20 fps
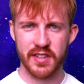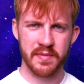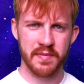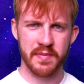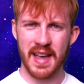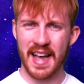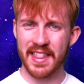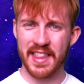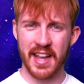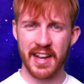
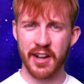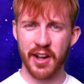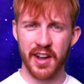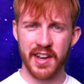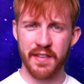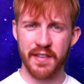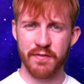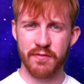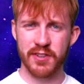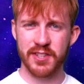And their
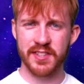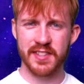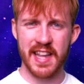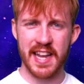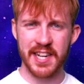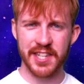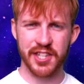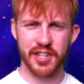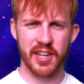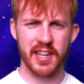carnivorous
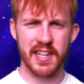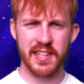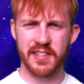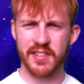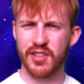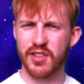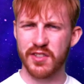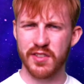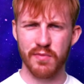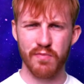nature leads
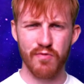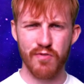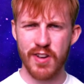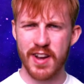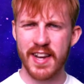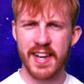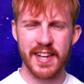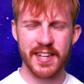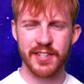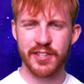to some
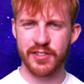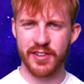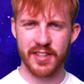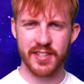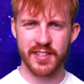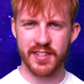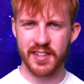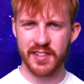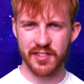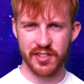really
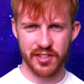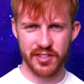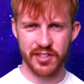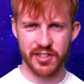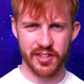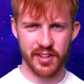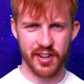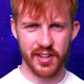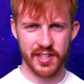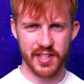interesting
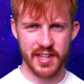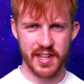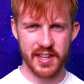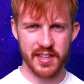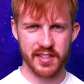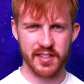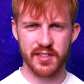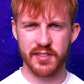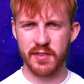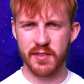dungeon
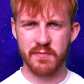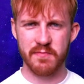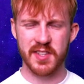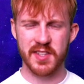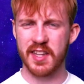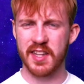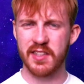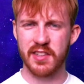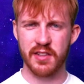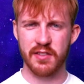ideas
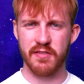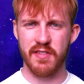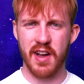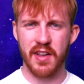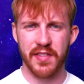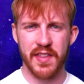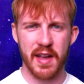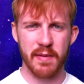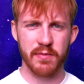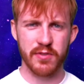centred
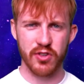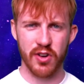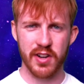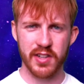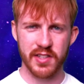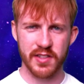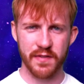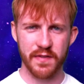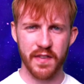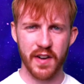around them trying
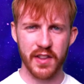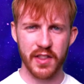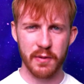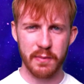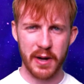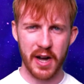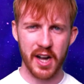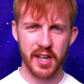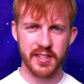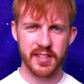to find the
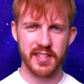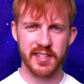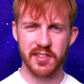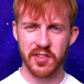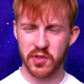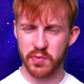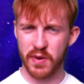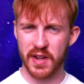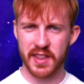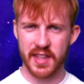party to
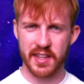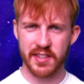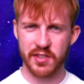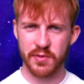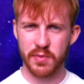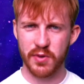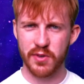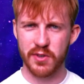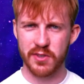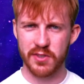spread their
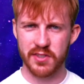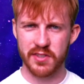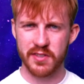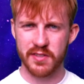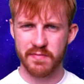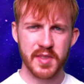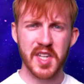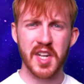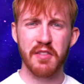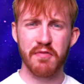spores.
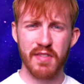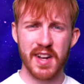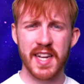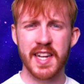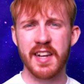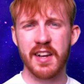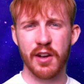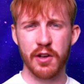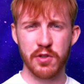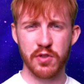A really
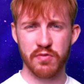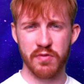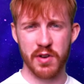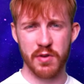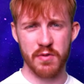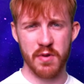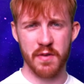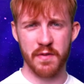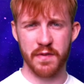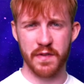close
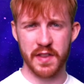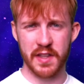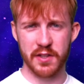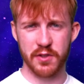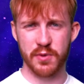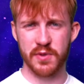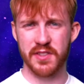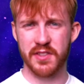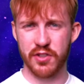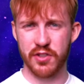runner-up for this
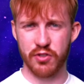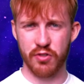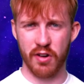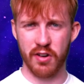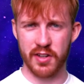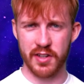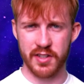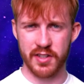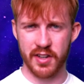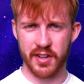was the
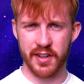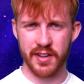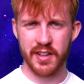Troglodyte,